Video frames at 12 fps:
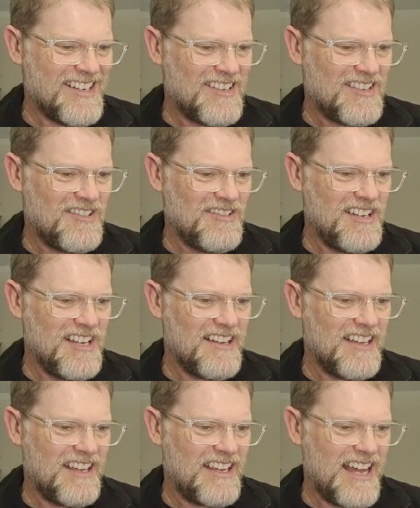Should you go
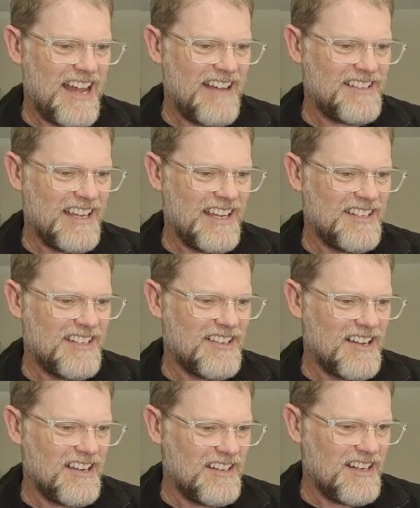and get KFC
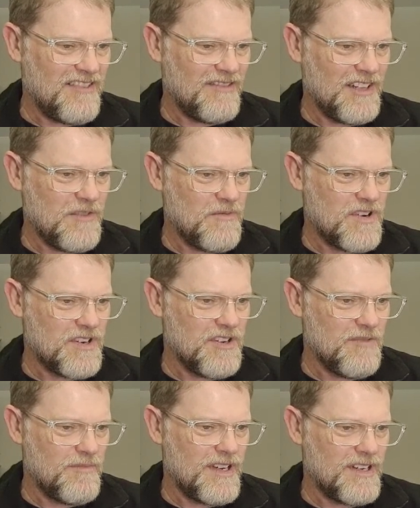tonight? You don't really want
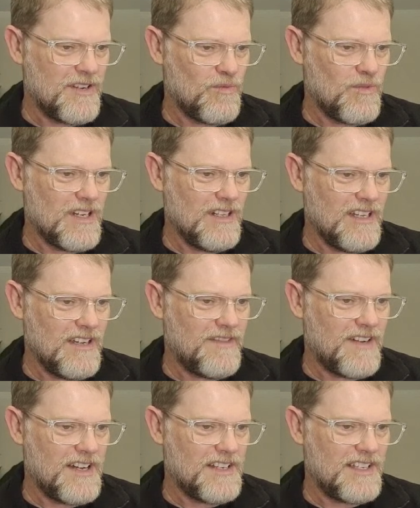to, but will if
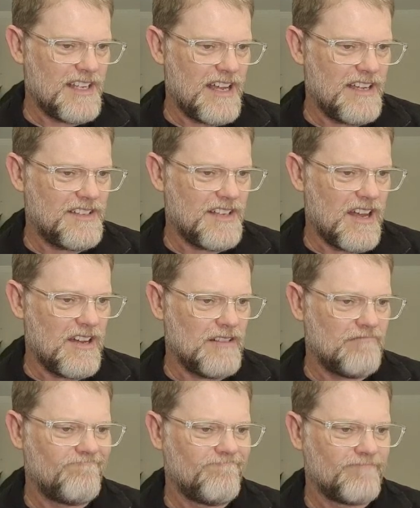I say so.
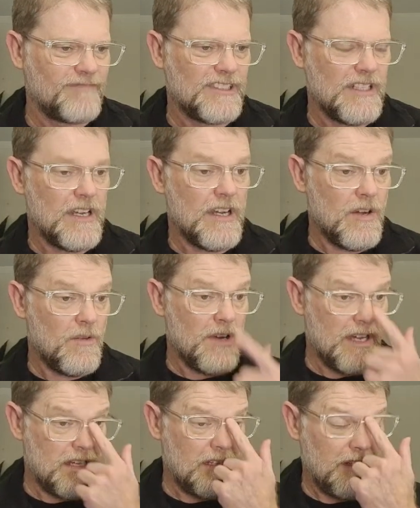
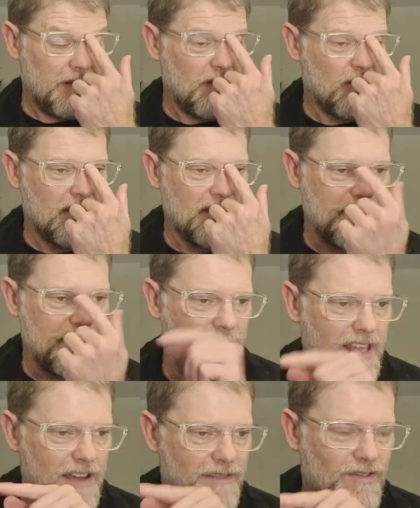Well, if you wanted to
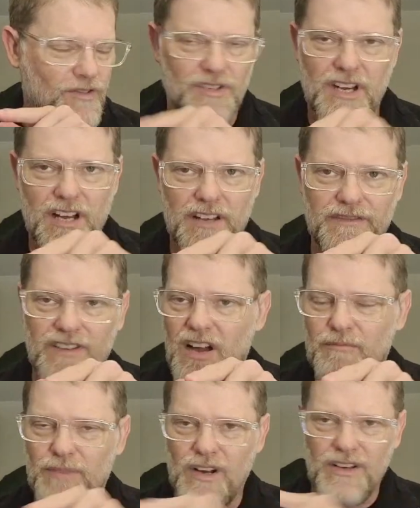get that
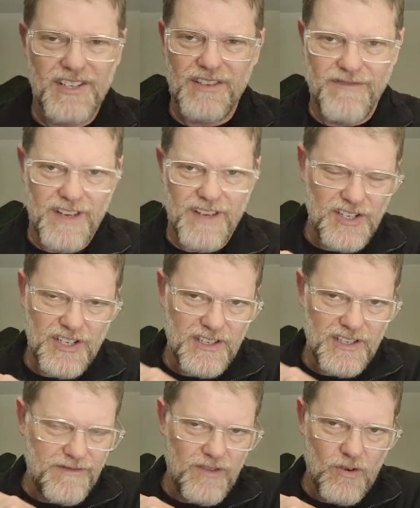4.95 box, it finishes
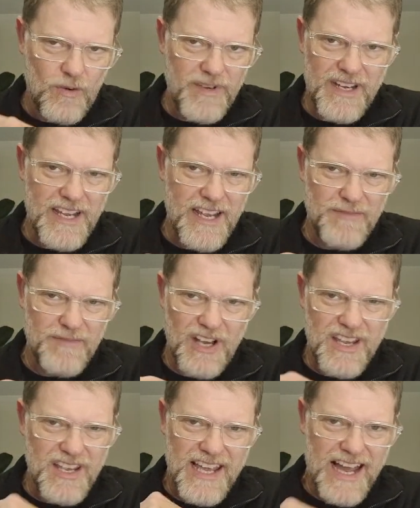at 4 p.m., so
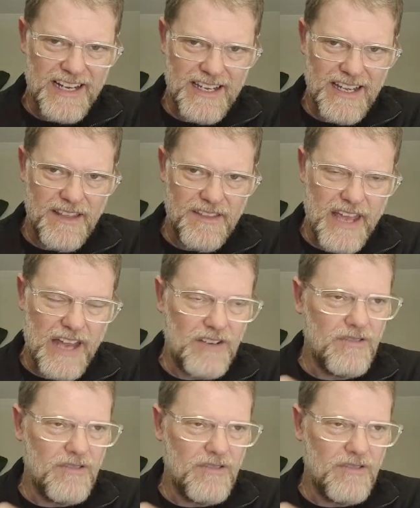you can't get that.